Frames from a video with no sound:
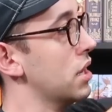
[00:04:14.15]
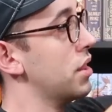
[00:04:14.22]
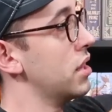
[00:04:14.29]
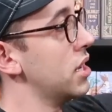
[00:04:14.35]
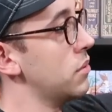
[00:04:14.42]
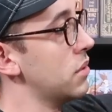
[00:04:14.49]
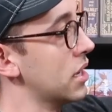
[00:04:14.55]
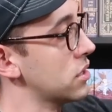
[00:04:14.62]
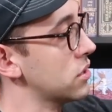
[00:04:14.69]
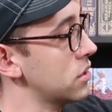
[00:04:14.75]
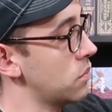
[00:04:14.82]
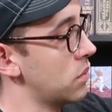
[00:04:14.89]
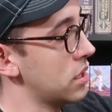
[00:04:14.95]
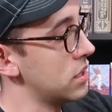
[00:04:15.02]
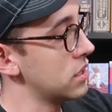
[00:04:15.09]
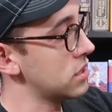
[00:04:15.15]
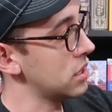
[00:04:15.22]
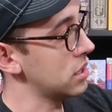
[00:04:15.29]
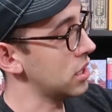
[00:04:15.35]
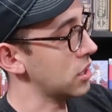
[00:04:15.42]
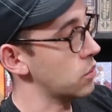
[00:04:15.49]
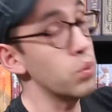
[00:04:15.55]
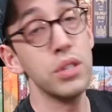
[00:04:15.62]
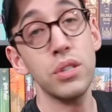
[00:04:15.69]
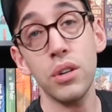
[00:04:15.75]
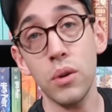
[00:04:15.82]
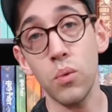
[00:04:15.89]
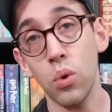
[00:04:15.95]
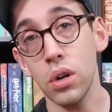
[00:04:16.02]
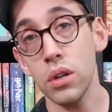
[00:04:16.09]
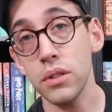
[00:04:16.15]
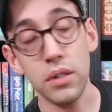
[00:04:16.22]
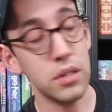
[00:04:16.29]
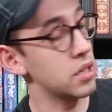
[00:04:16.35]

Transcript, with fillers: I think I would actually wear this at like Wizarding World or